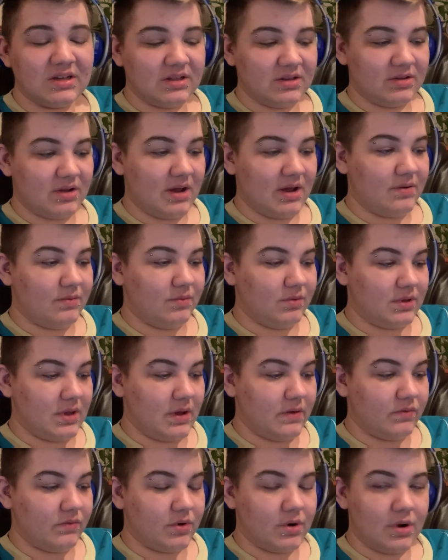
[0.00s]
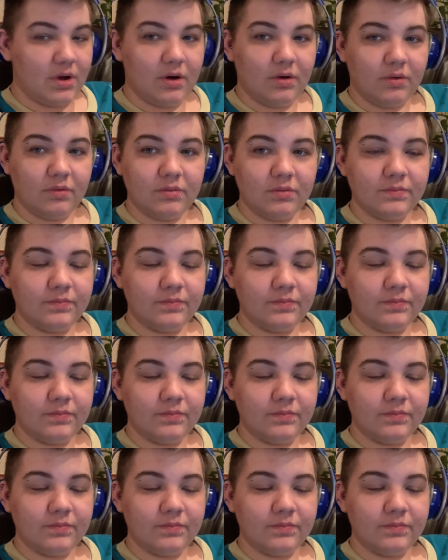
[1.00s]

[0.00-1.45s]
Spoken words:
so I will never know.